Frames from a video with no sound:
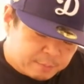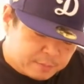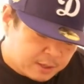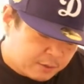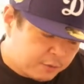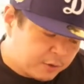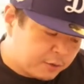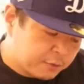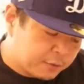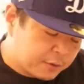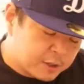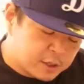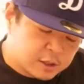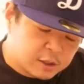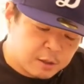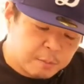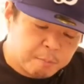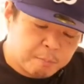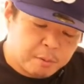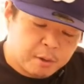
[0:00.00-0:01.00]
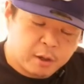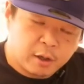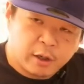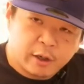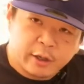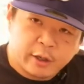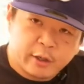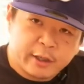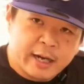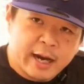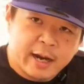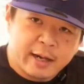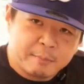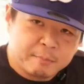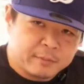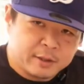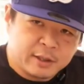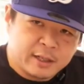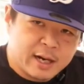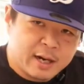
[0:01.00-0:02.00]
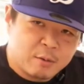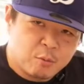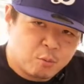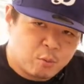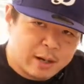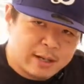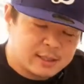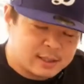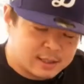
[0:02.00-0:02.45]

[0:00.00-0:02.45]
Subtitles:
definitely finish the burger. You can't waste